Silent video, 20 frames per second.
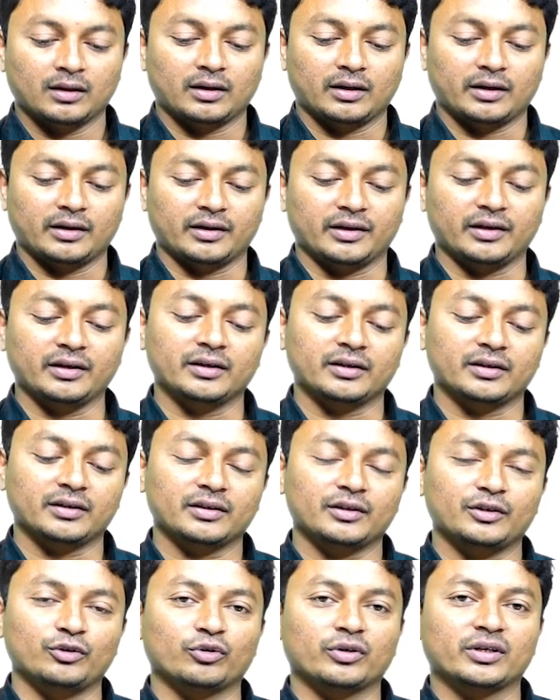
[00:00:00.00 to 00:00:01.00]
And here
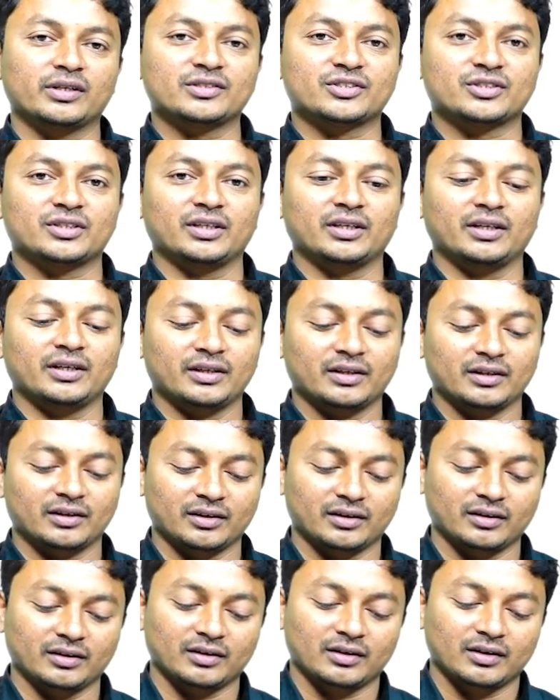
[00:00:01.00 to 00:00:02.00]
you can see,
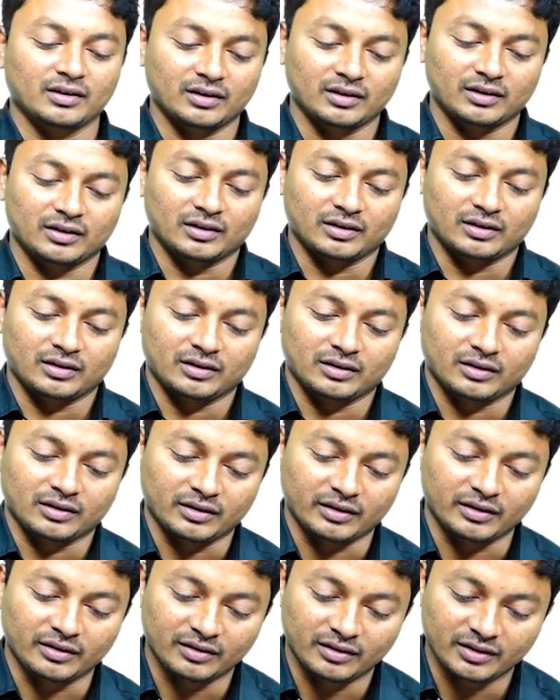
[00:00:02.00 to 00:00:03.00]

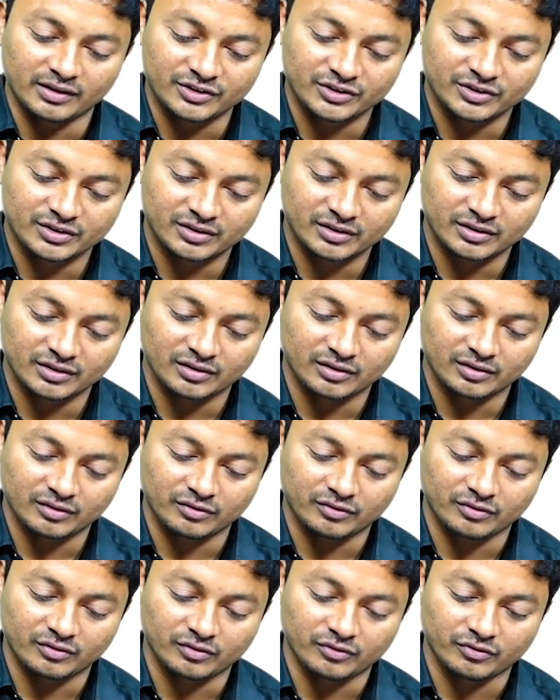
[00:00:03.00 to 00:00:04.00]
in this
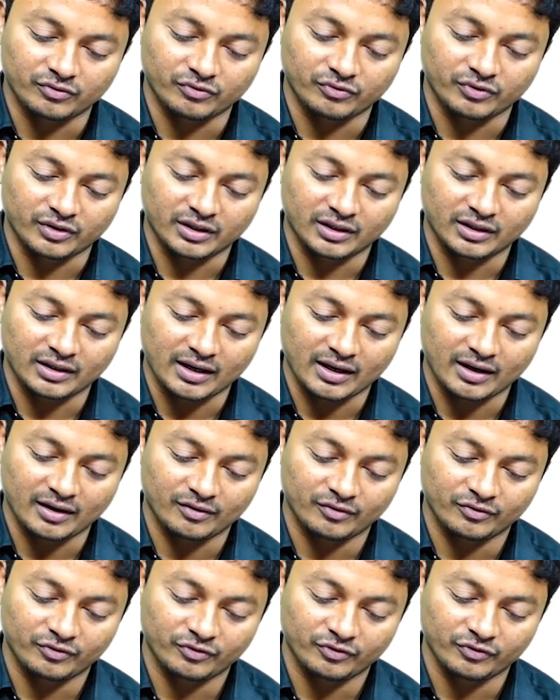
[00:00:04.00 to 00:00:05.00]

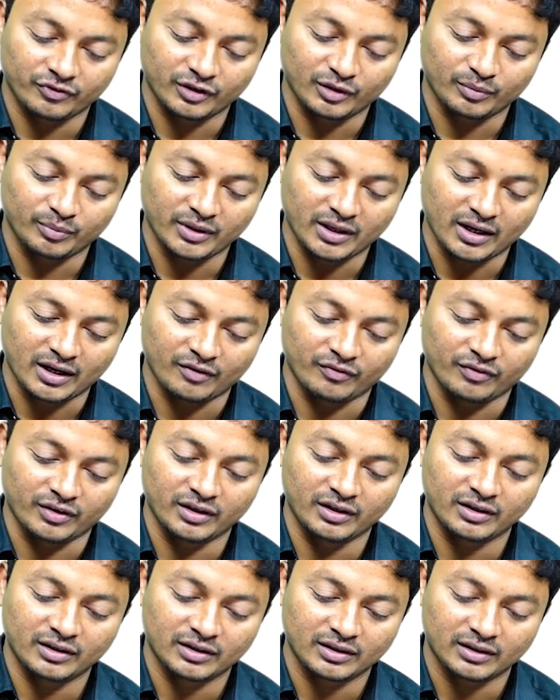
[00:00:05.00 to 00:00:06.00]
we'll be
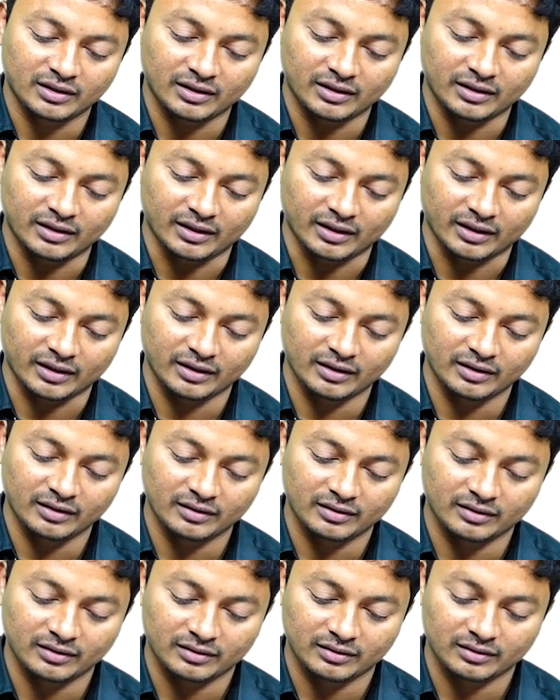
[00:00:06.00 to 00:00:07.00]
having a ring.
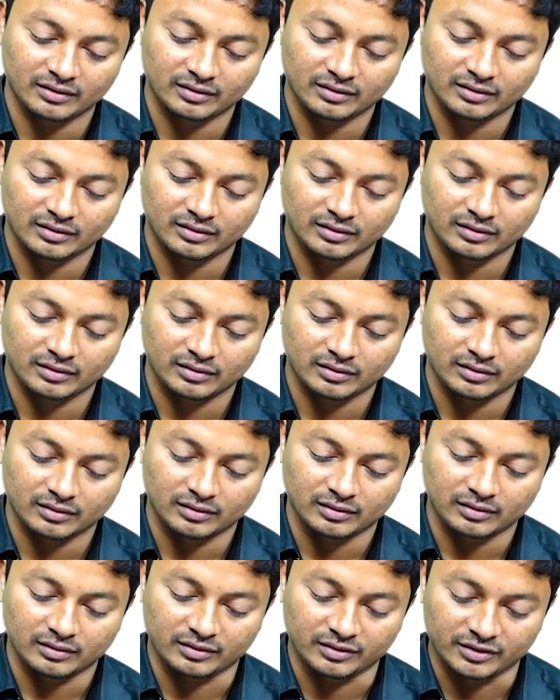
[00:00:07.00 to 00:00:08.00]

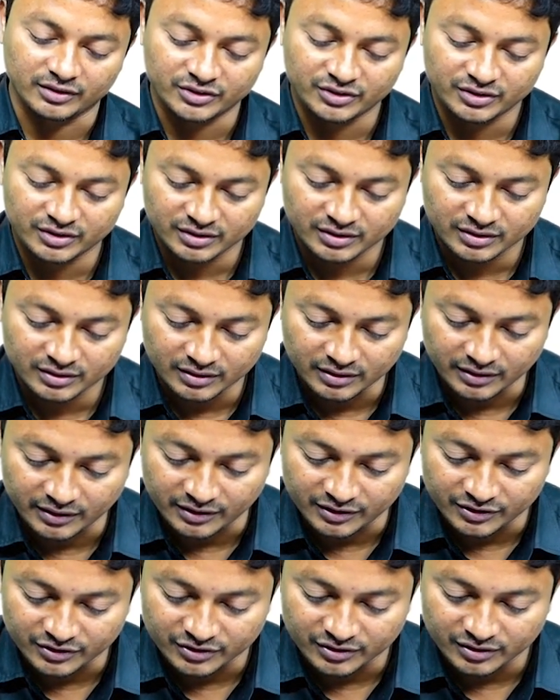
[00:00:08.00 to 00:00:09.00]
This
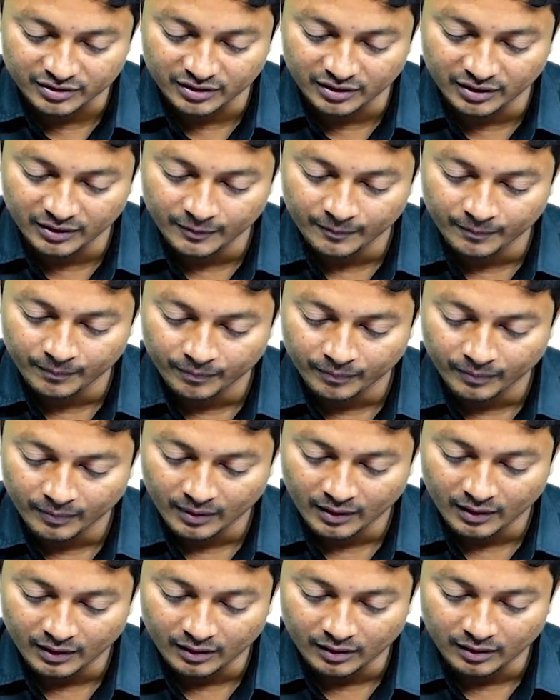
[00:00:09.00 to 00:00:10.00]
is the
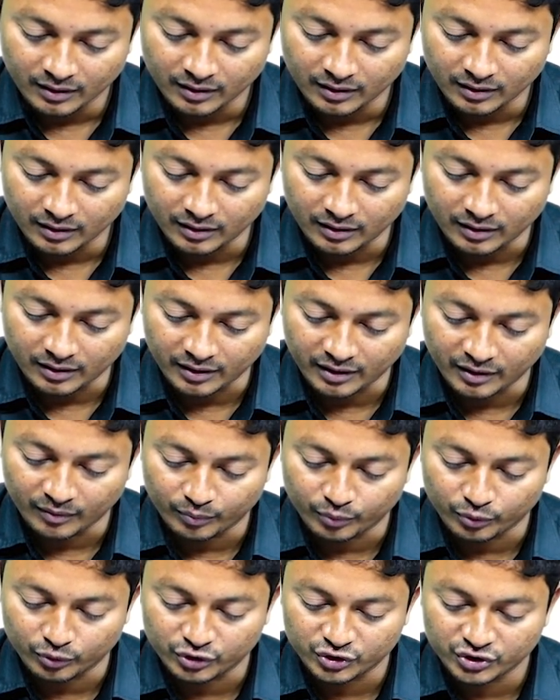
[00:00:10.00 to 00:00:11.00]

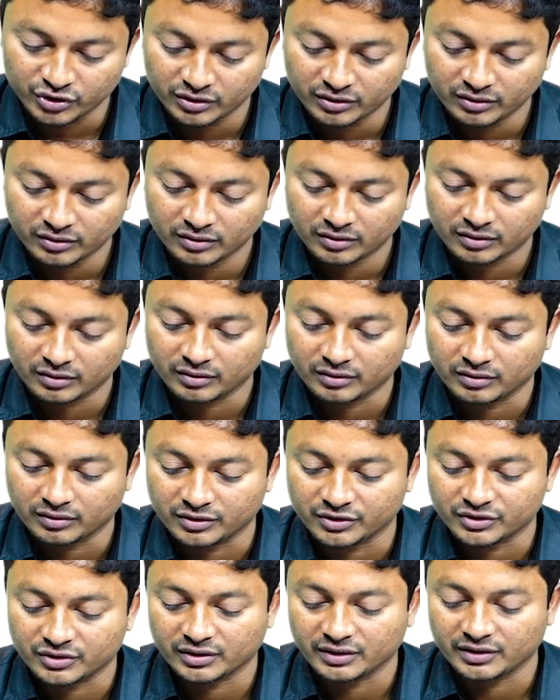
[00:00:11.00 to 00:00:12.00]
ring portion,
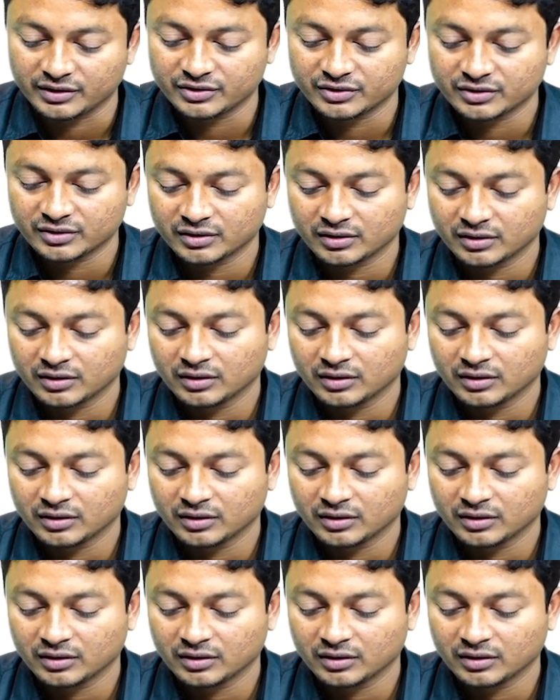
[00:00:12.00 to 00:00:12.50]
this is